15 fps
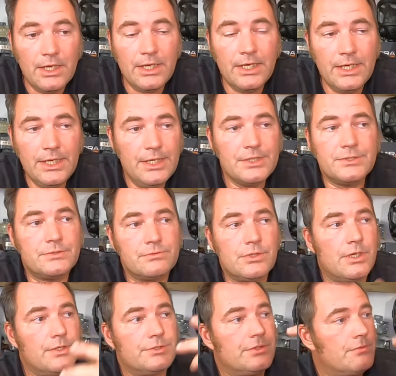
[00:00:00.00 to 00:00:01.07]
and he
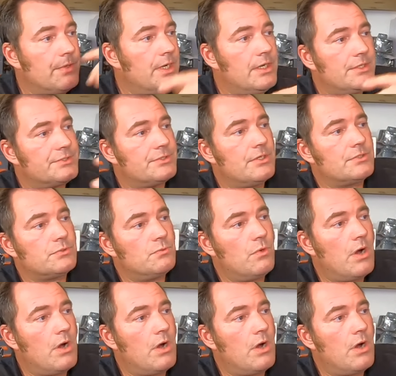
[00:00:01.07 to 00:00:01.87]
just turns around and starts